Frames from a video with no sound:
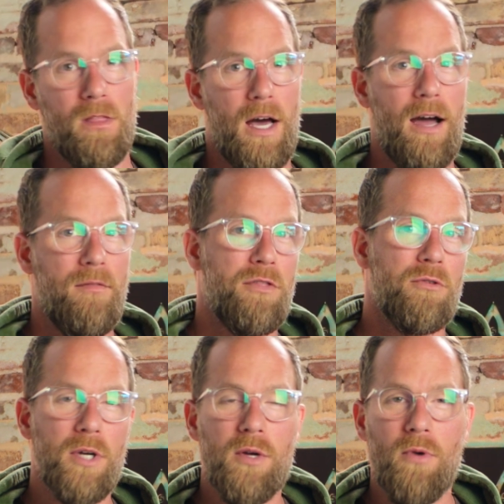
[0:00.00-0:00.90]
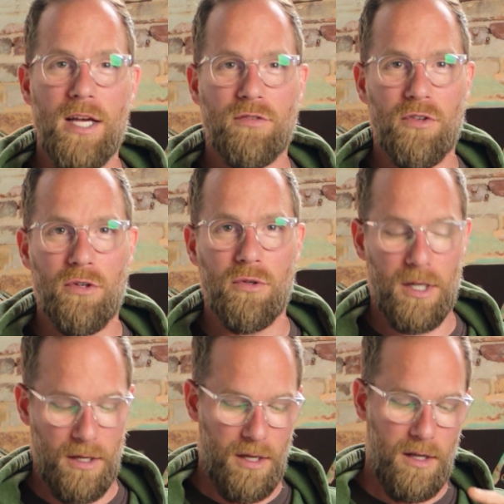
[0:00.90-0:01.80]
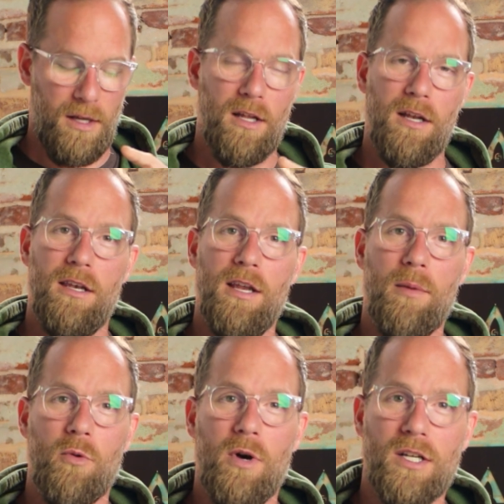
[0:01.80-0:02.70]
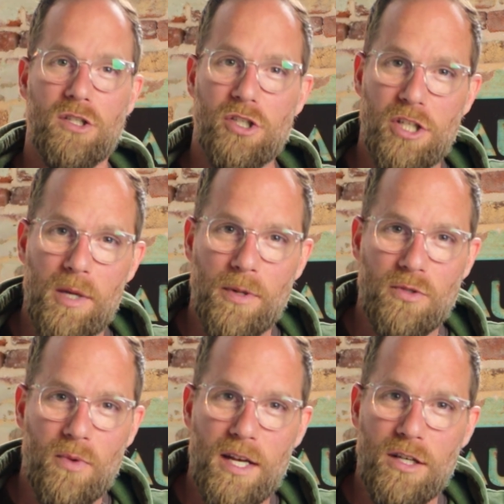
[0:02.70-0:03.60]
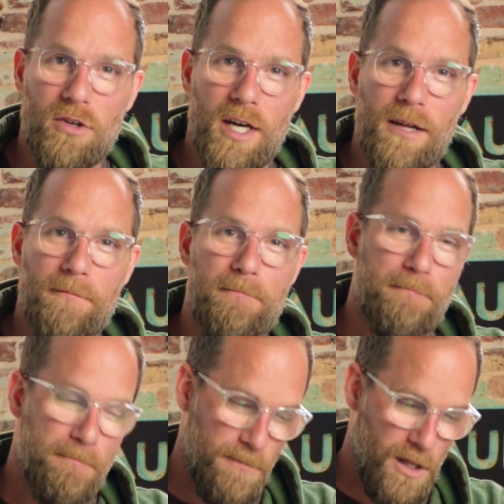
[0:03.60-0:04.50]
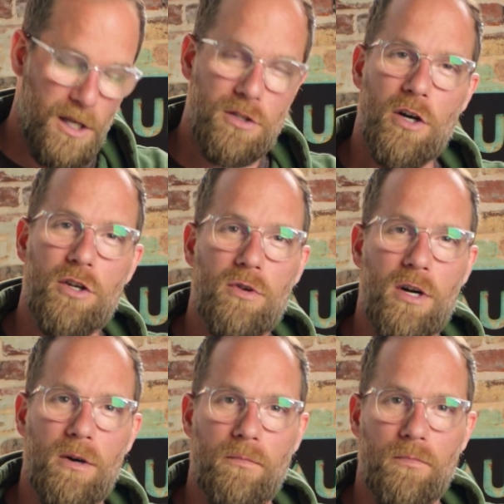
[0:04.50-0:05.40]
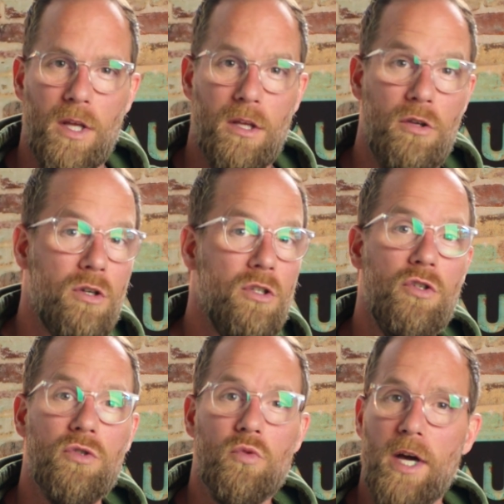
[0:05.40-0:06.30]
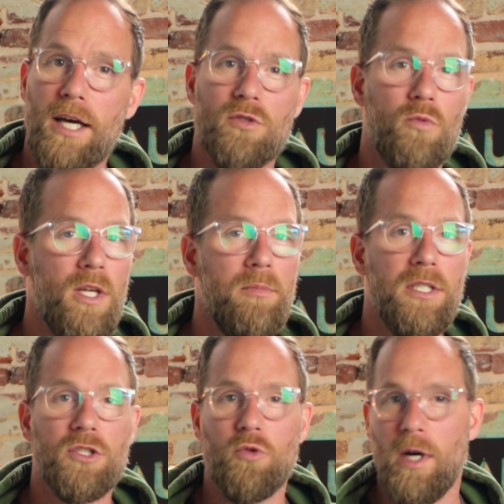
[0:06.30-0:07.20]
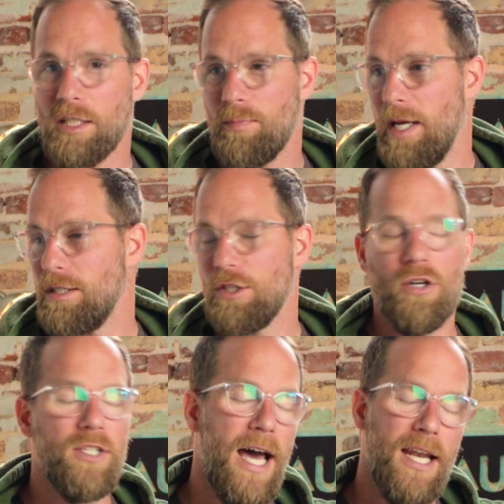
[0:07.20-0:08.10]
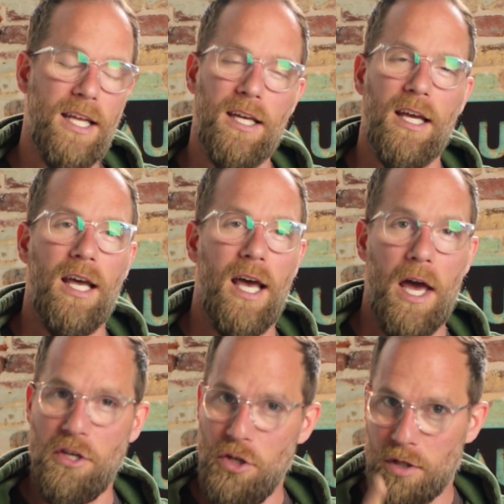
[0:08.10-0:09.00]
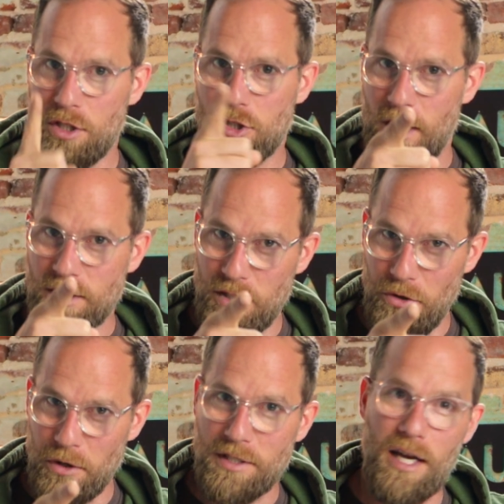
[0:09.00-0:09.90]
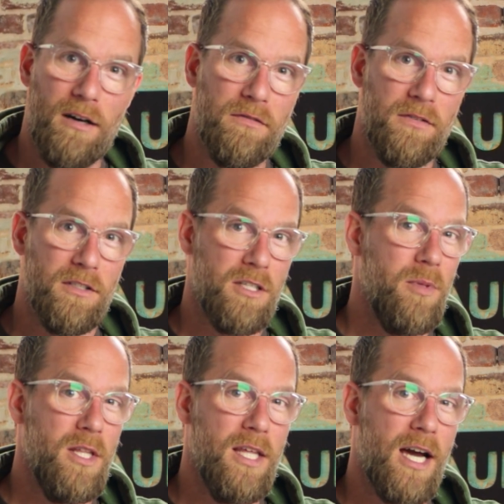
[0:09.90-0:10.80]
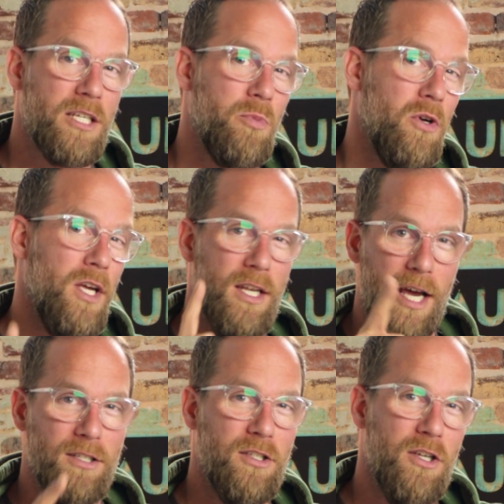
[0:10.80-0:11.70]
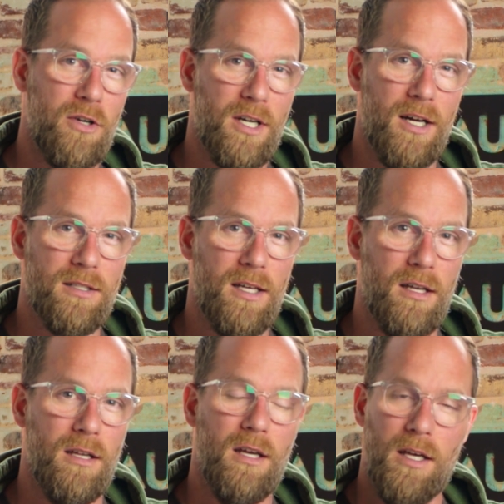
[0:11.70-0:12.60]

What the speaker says: I have 3 ways for you to do it. Number 1, cheapest way to do it is on your own. You can use Wix, Weebly, Squarespace, GoDaddy, and you can trust yourself to be the expert in SEO content,